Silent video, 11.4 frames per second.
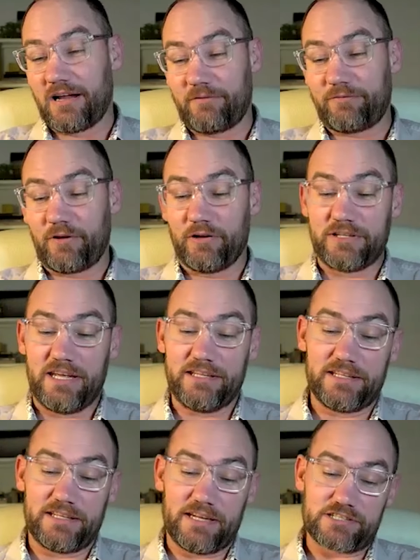followed the
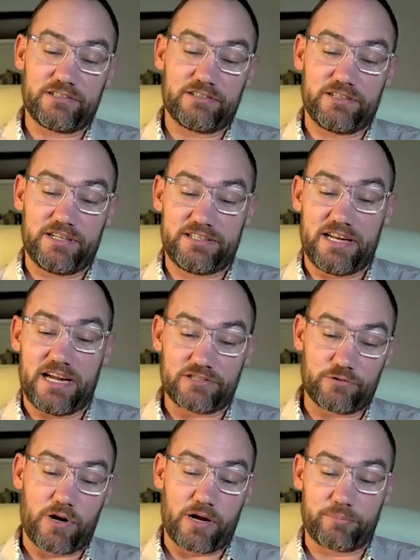international
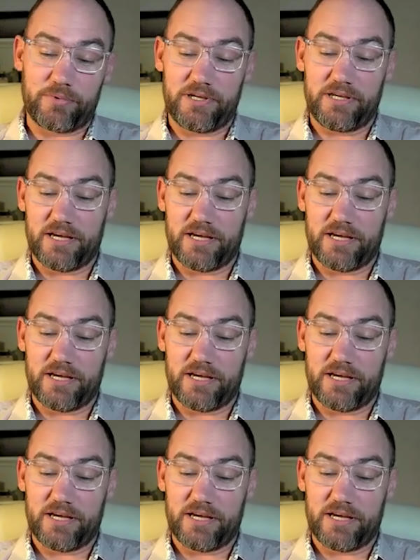rugby